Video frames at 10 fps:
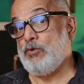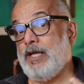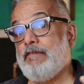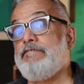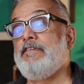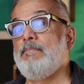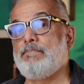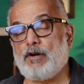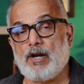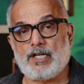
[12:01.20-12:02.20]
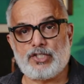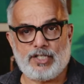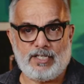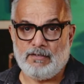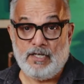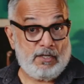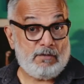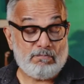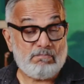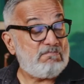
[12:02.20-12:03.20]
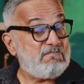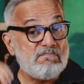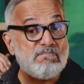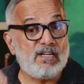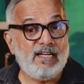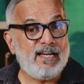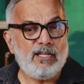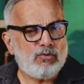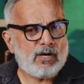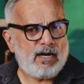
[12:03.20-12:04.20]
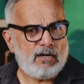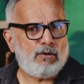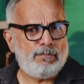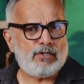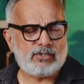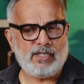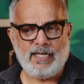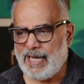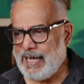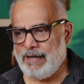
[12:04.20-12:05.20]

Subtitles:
during film production. Brilliant. You can't obviously